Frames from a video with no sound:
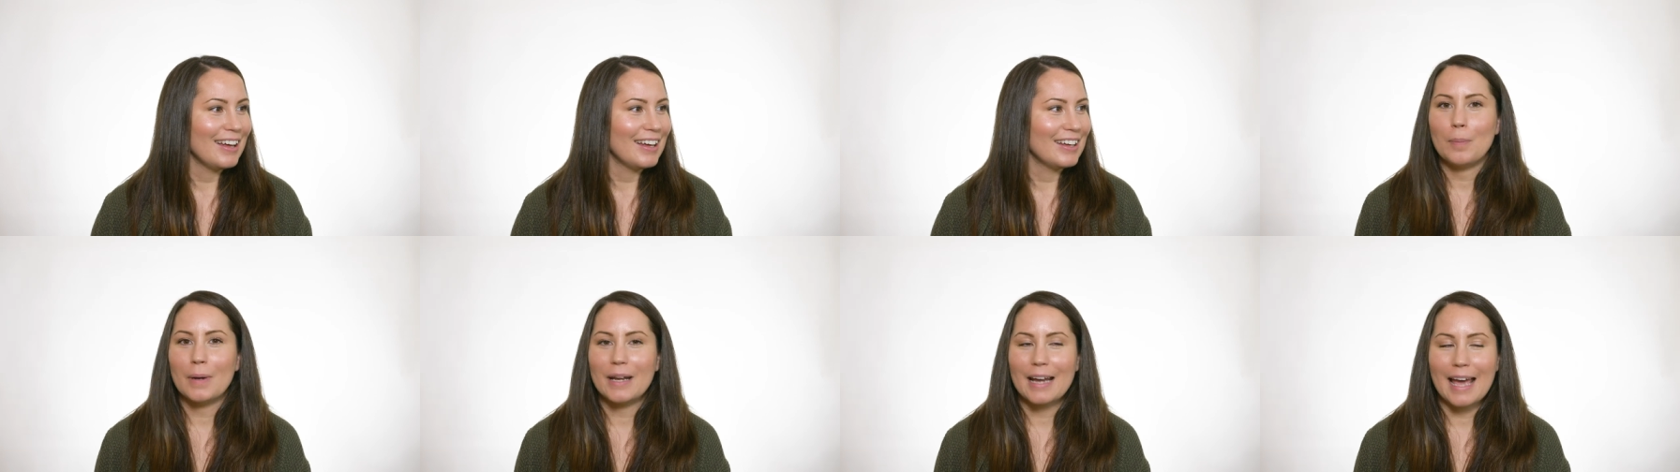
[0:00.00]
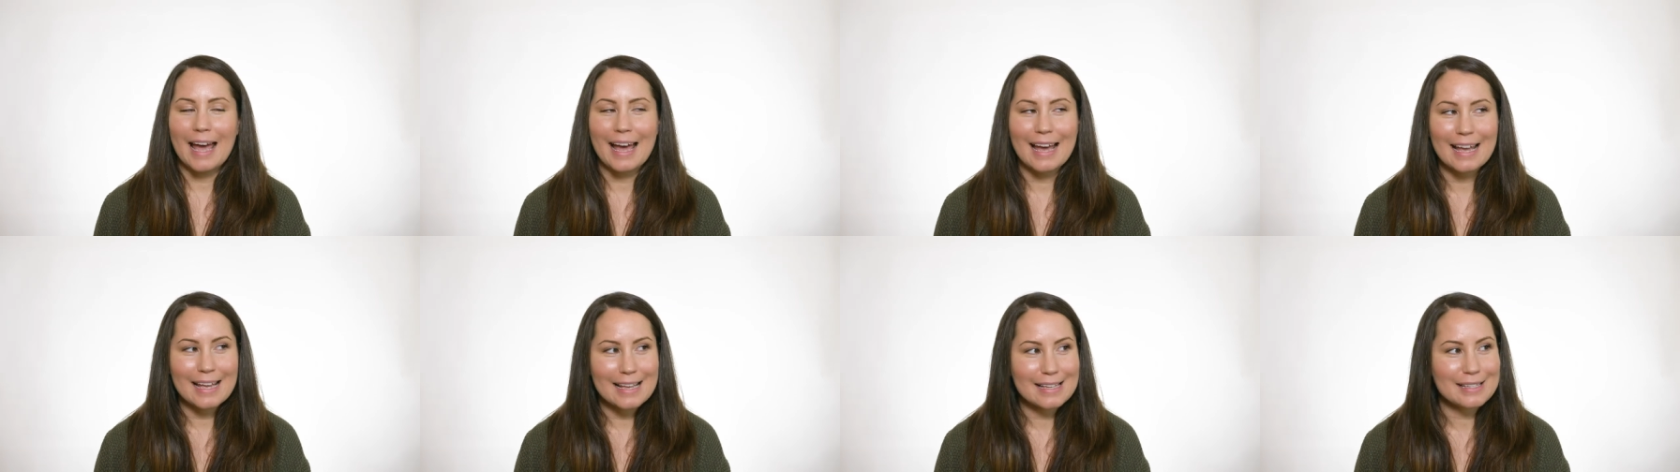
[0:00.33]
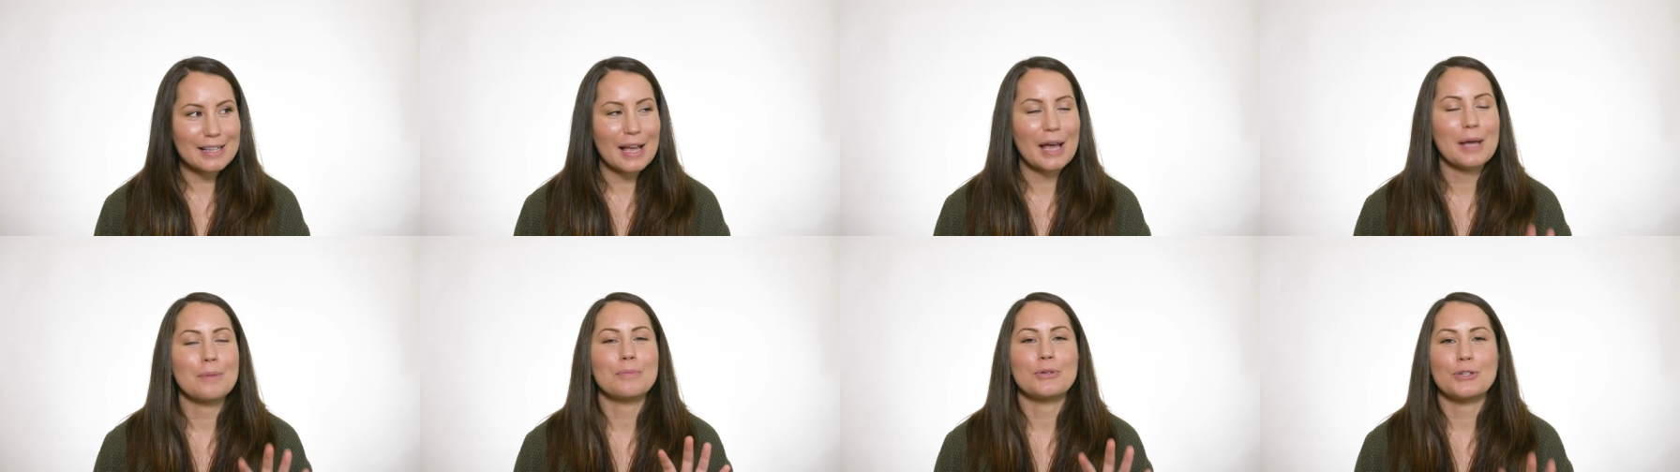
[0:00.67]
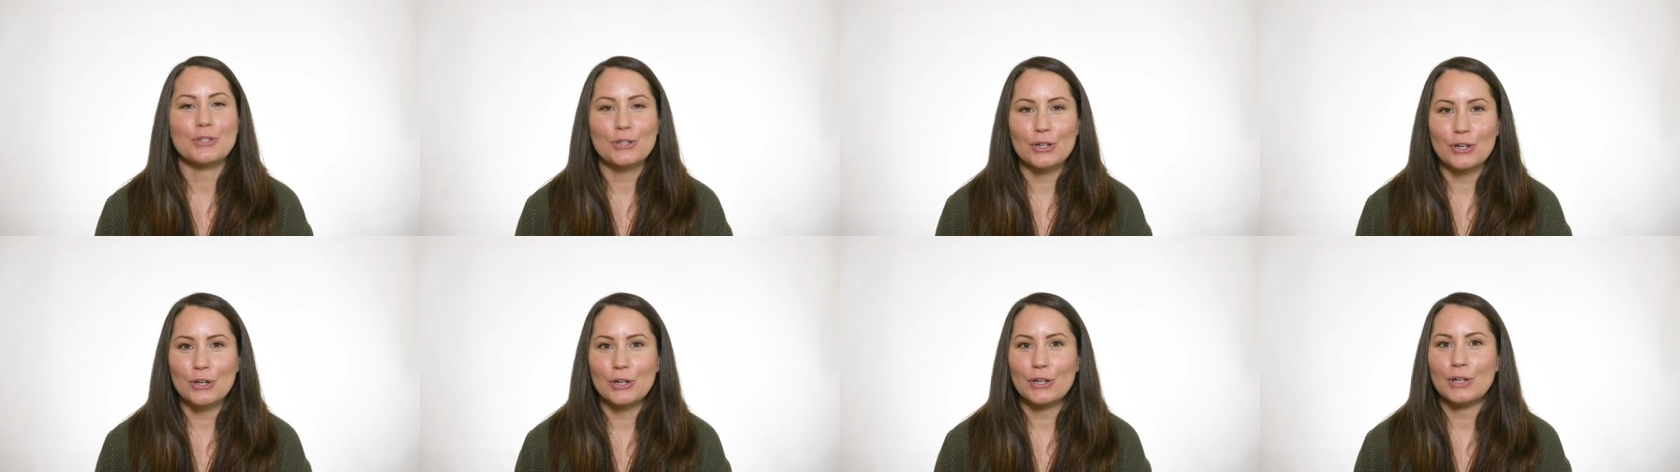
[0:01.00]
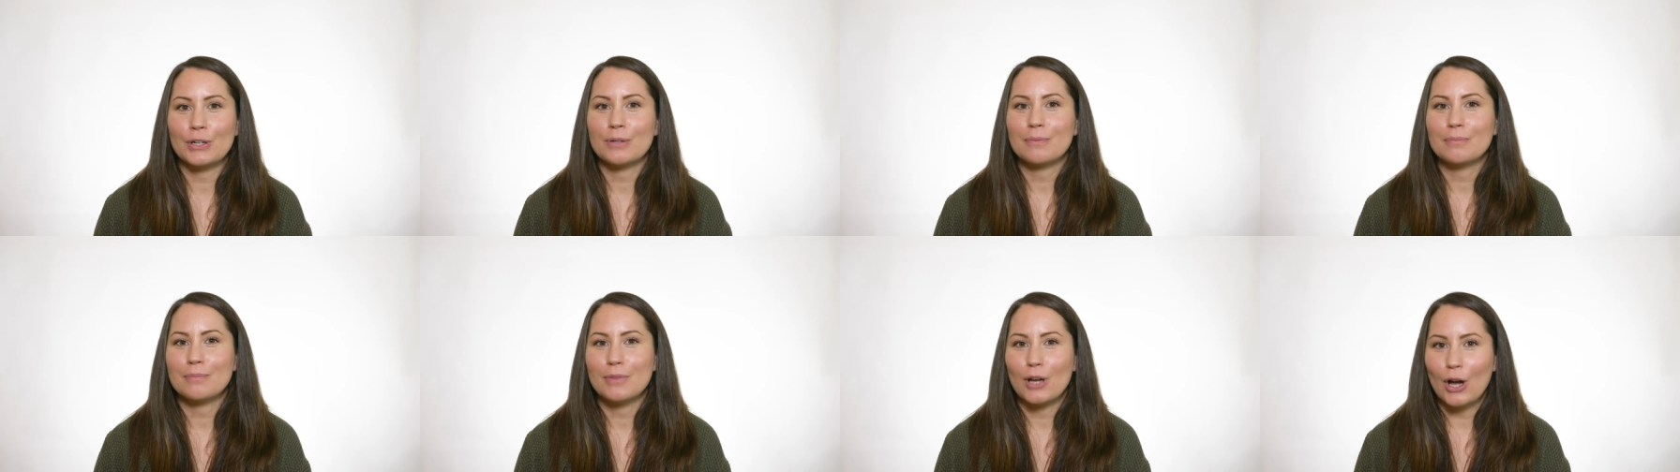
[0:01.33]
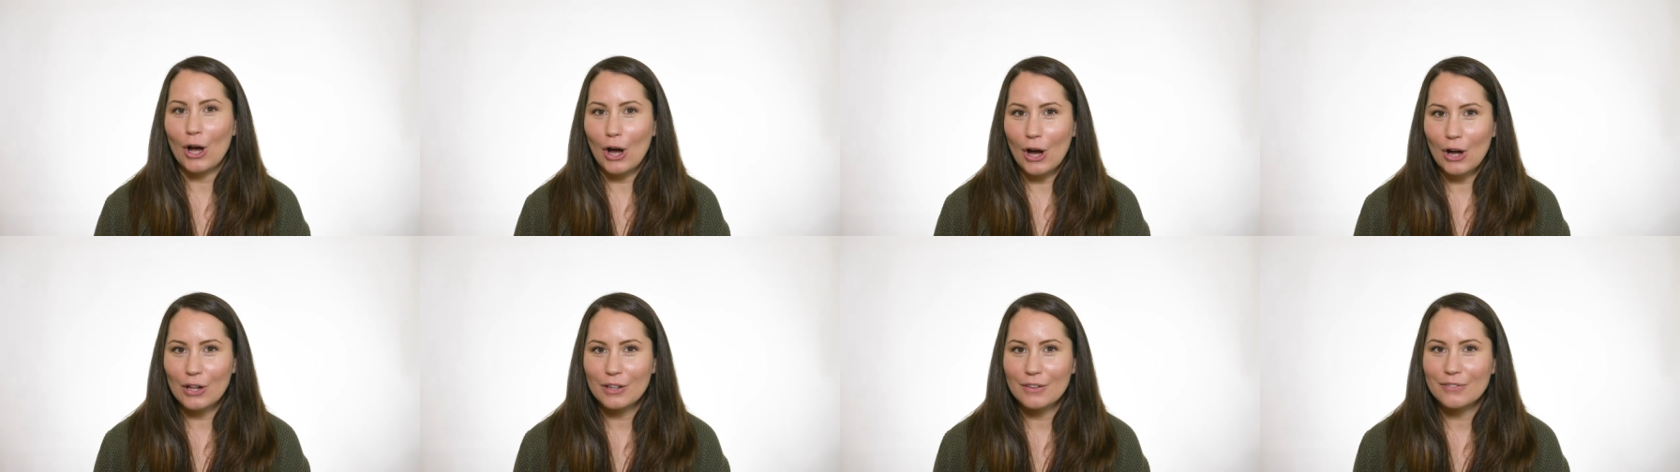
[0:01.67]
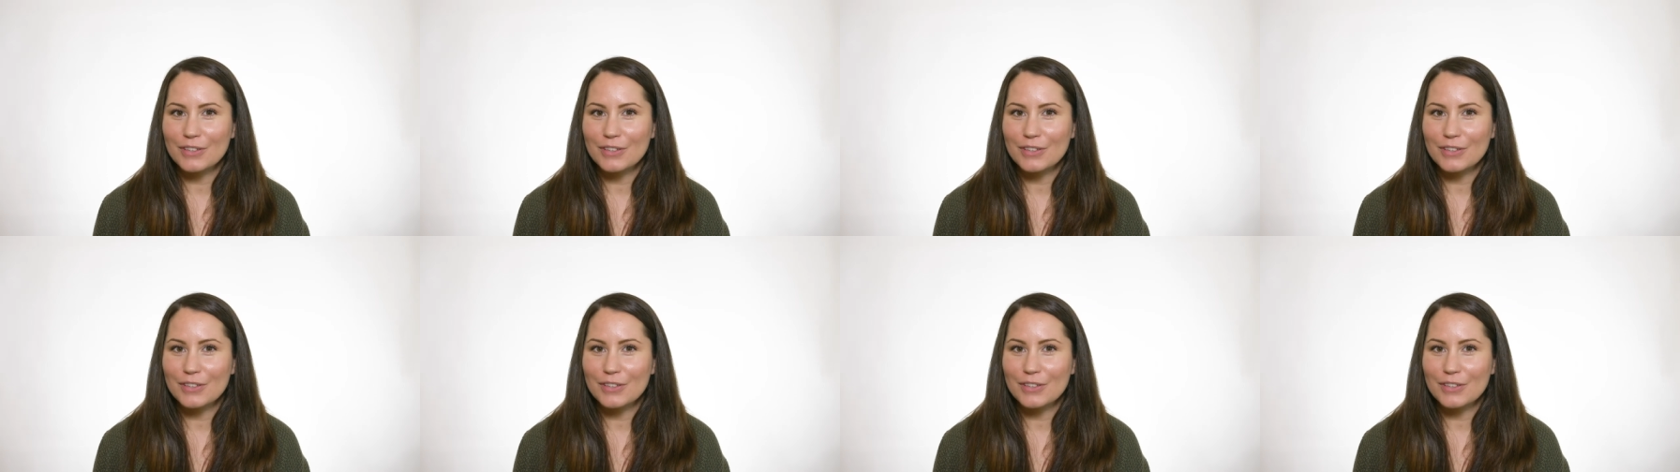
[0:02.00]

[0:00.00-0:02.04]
but as I'm sure all